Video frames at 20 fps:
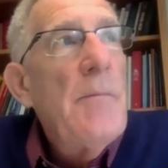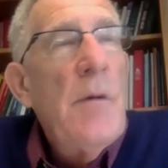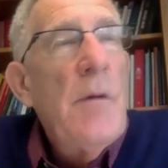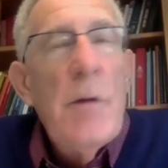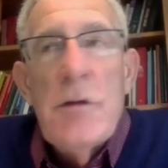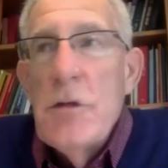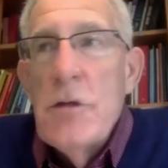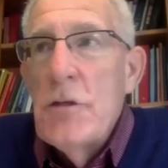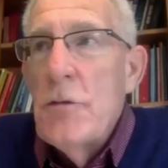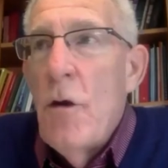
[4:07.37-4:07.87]
But
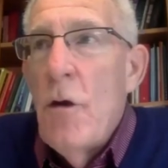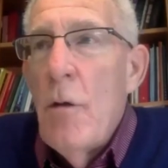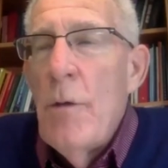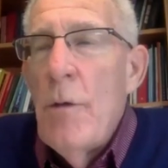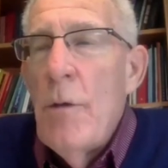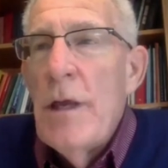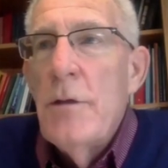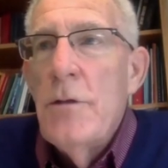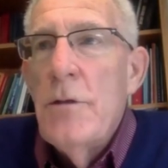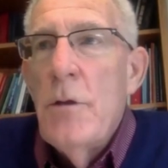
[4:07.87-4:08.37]
we just all
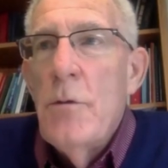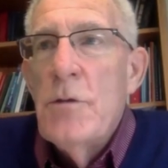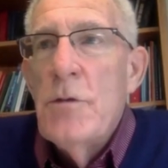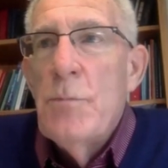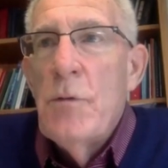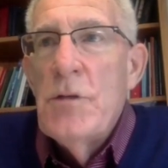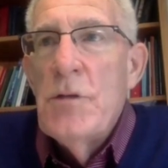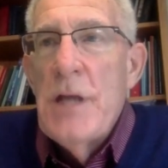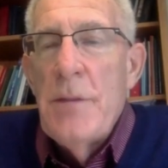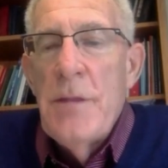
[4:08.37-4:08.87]
we can do
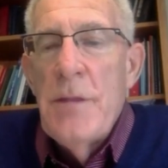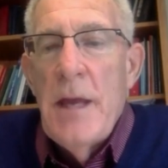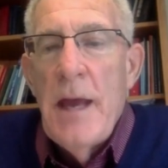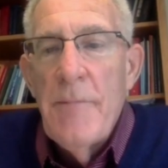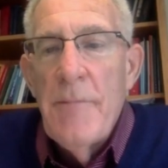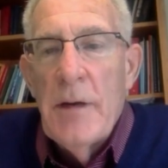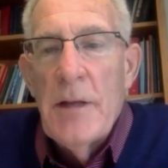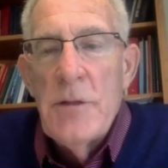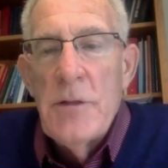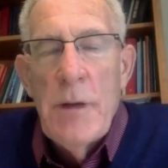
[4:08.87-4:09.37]
is present the
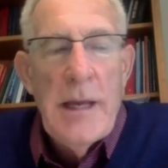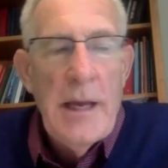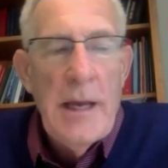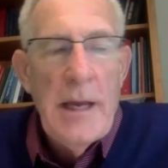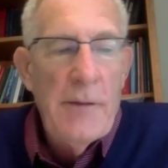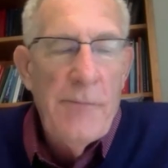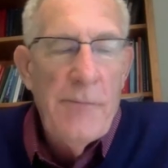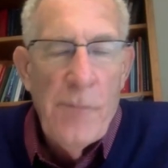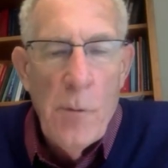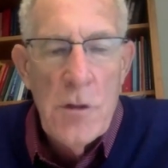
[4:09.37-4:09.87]
evidence. We
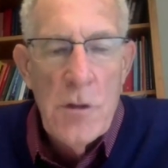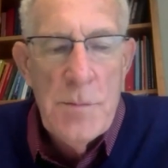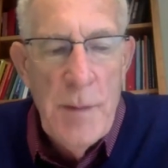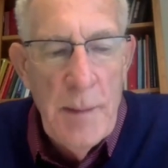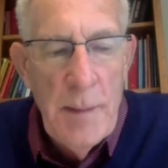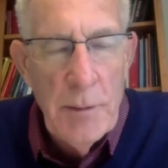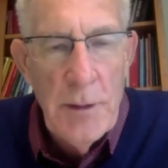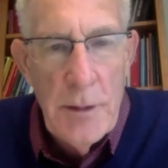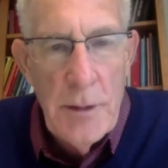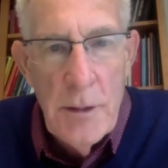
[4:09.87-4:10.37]
can't force
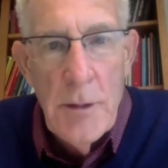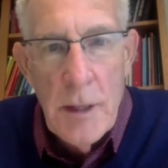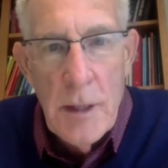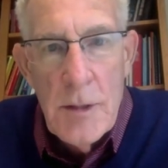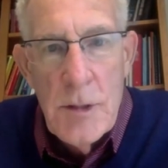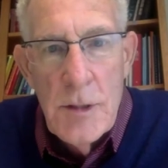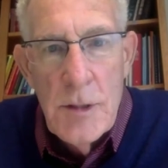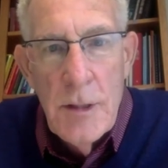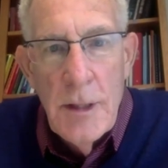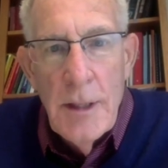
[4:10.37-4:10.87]
people to do
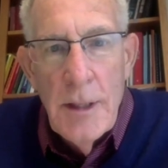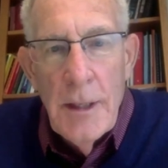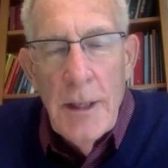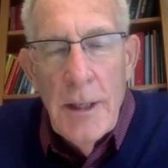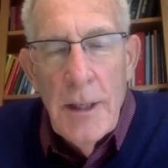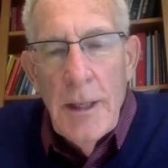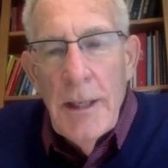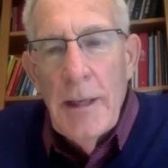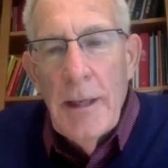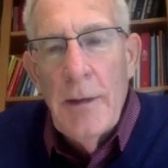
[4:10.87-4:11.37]
this.
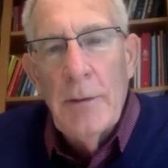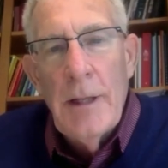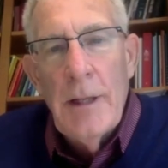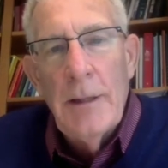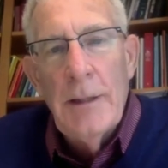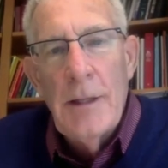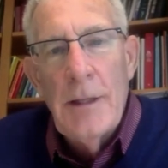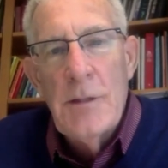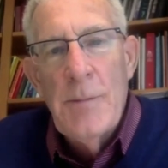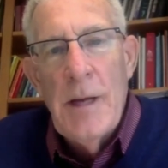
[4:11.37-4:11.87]

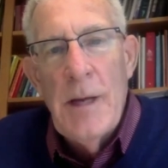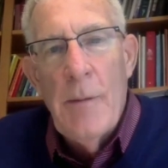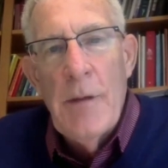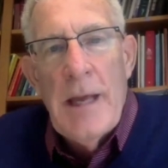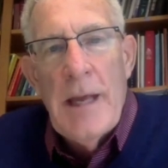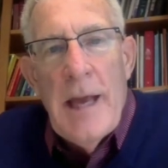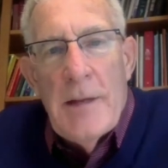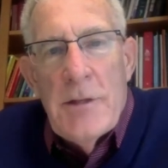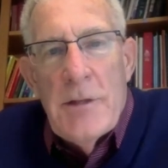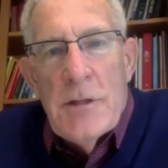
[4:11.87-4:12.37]
Let's be honest.
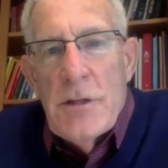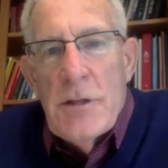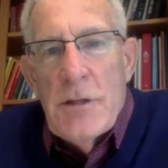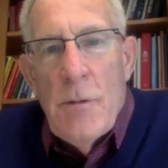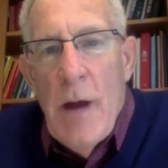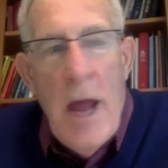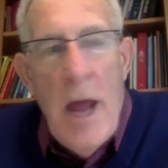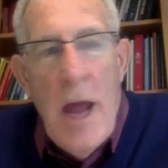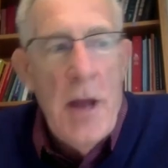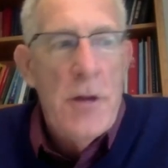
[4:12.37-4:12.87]
We can't just
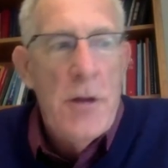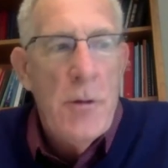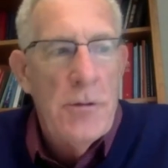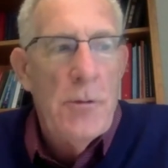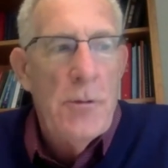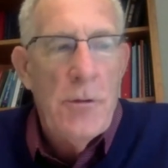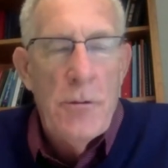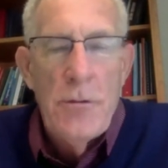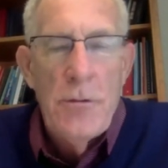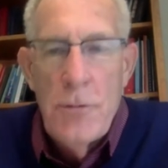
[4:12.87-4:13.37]
go, hey, you
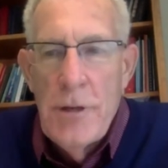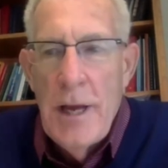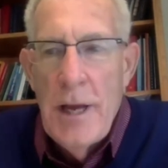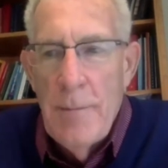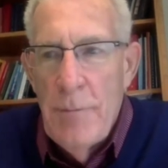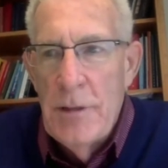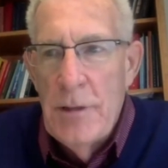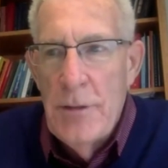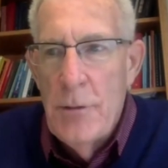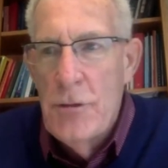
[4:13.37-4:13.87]

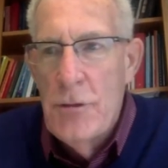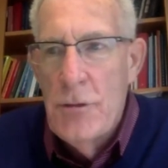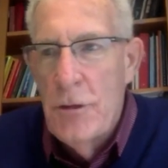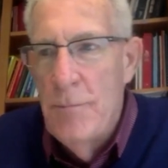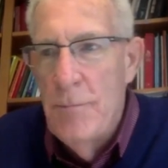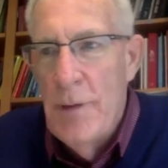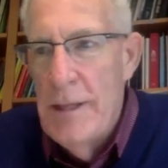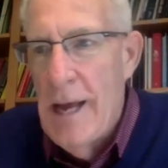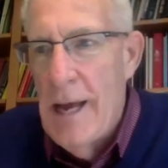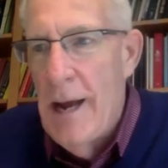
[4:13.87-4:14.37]
can't be, you
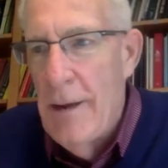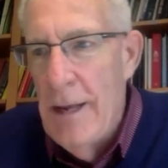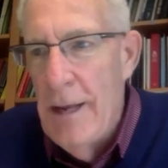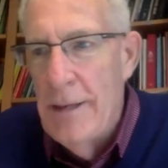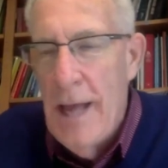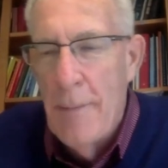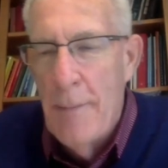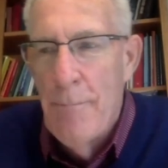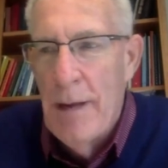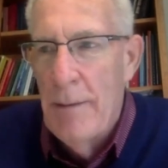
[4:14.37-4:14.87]
shouldn't be there
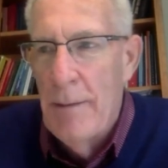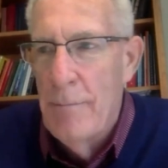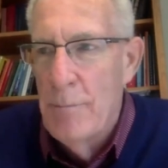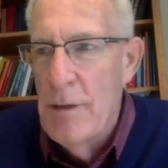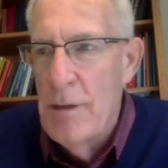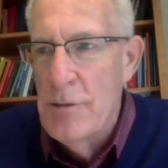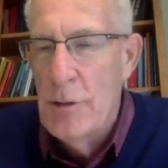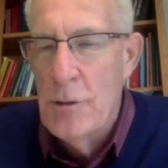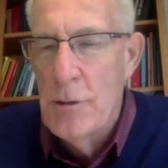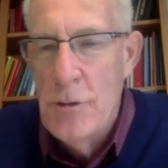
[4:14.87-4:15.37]
eating that big
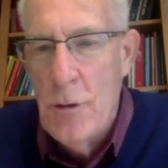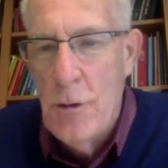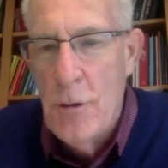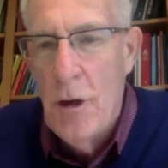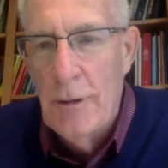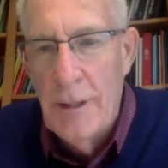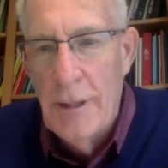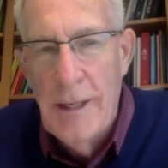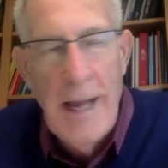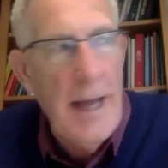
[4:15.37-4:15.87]
piece of
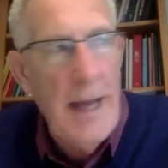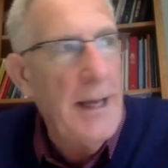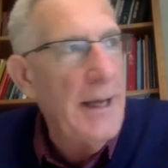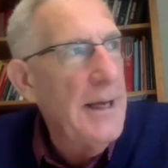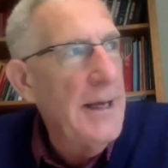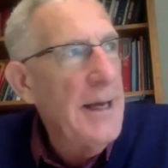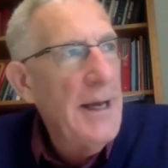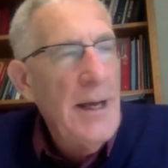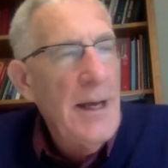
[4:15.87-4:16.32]
chocolate cake.